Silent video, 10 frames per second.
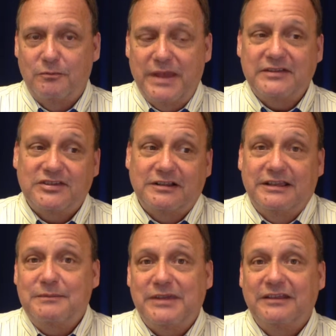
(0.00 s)

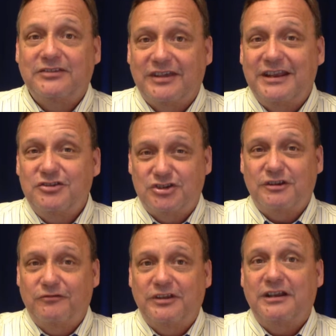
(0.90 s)
Basically means that it's
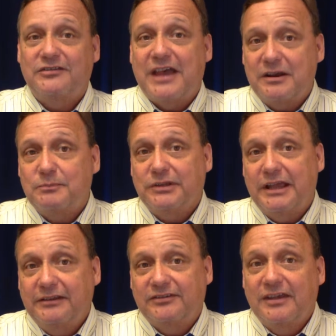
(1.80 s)
shifted, it's out of
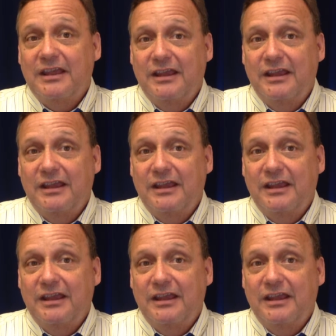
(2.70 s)
place,